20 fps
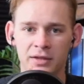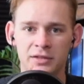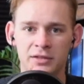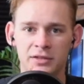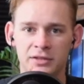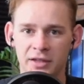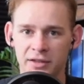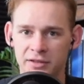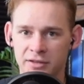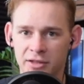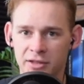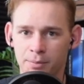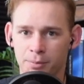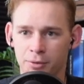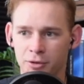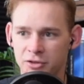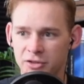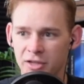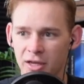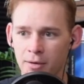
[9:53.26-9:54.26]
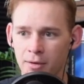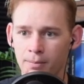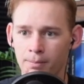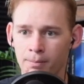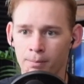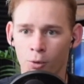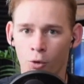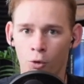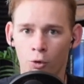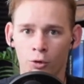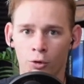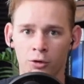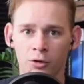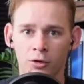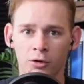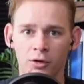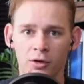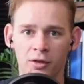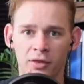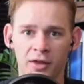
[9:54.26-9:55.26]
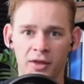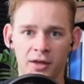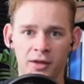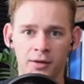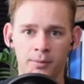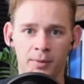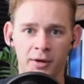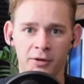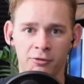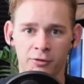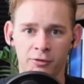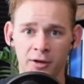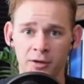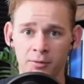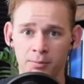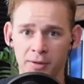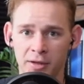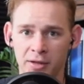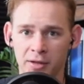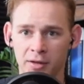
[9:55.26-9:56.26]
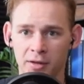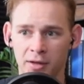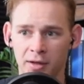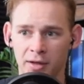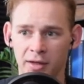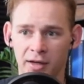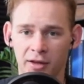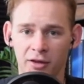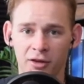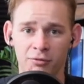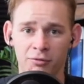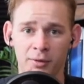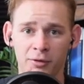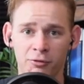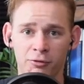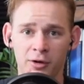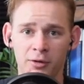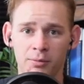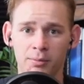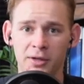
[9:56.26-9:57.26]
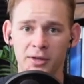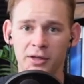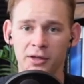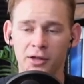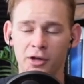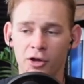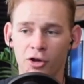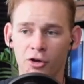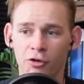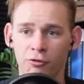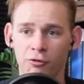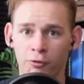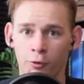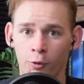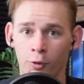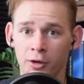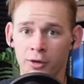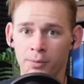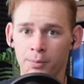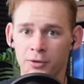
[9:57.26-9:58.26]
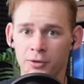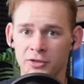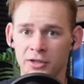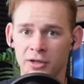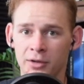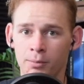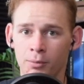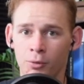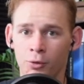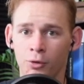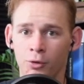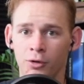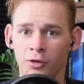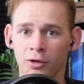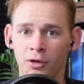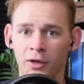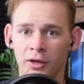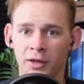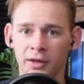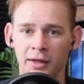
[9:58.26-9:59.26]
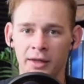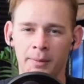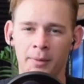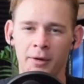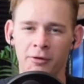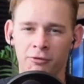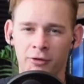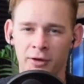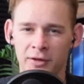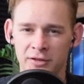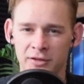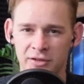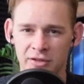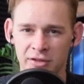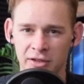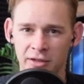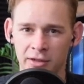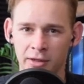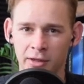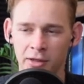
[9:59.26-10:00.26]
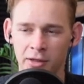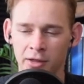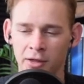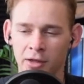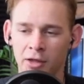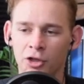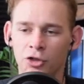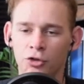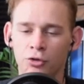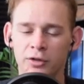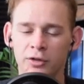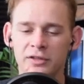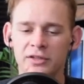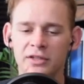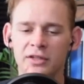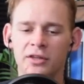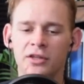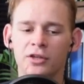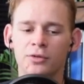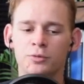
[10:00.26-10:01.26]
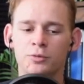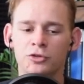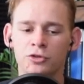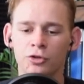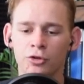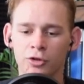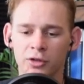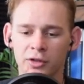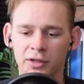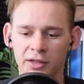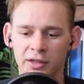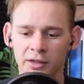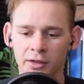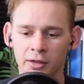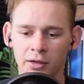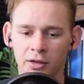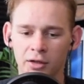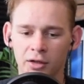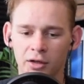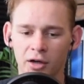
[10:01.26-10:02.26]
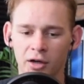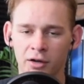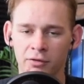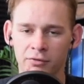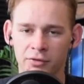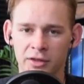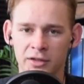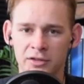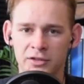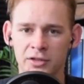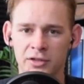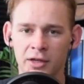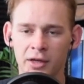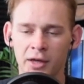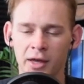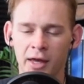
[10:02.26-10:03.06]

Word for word: 60% more than my friend B. And I love my friend B 40% more than my friend C. You can see the absurdity of this.